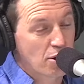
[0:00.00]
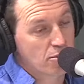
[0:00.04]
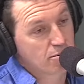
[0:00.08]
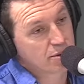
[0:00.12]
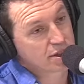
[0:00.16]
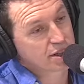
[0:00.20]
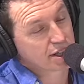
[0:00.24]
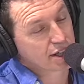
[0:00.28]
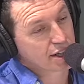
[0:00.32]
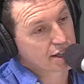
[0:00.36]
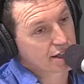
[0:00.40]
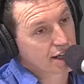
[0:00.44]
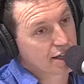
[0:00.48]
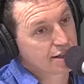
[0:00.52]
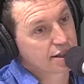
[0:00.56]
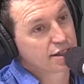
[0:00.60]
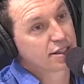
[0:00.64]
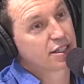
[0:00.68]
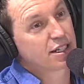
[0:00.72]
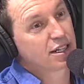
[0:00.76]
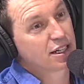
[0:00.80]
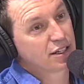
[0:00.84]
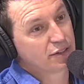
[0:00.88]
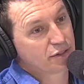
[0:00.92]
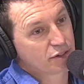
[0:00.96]
promising and under
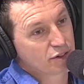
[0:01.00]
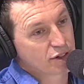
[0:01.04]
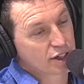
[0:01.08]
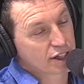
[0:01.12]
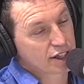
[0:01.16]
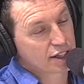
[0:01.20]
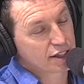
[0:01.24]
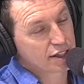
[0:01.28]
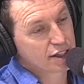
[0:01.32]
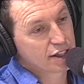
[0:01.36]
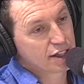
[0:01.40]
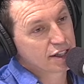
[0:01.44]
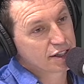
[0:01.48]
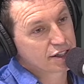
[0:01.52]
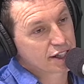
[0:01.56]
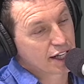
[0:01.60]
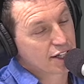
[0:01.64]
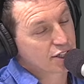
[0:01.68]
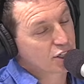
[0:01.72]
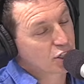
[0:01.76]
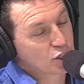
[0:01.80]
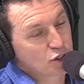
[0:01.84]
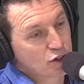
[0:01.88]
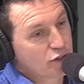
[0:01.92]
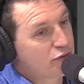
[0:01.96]
delivering,
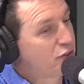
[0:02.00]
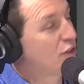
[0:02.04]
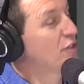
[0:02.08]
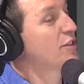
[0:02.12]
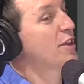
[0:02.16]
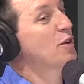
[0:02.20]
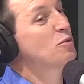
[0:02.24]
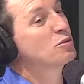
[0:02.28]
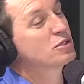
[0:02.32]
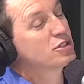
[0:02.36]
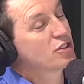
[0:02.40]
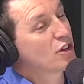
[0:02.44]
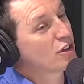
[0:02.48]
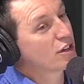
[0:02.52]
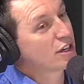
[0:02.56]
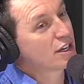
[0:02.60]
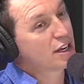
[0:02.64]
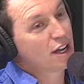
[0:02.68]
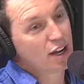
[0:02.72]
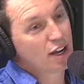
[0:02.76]
Sasha, you felt that was not